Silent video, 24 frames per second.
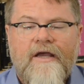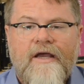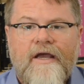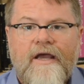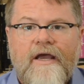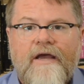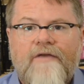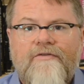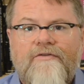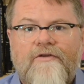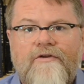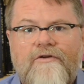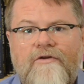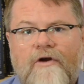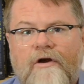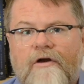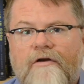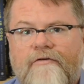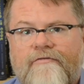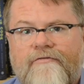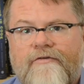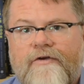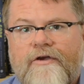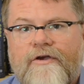and the
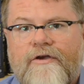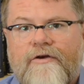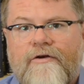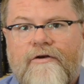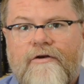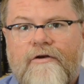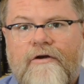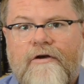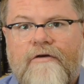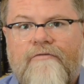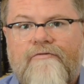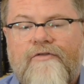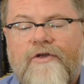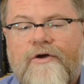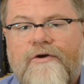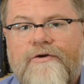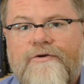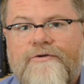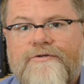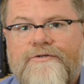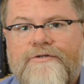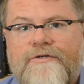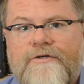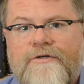dark figure of
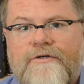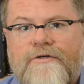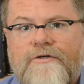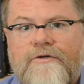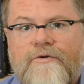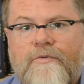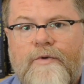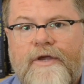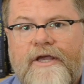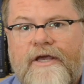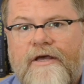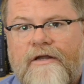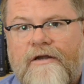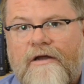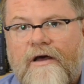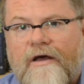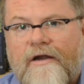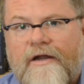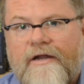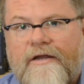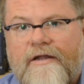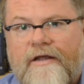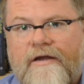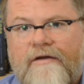those who we
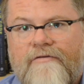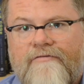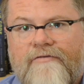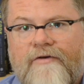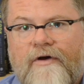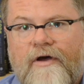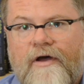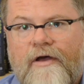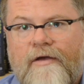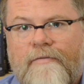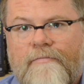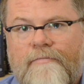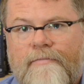cannot identify.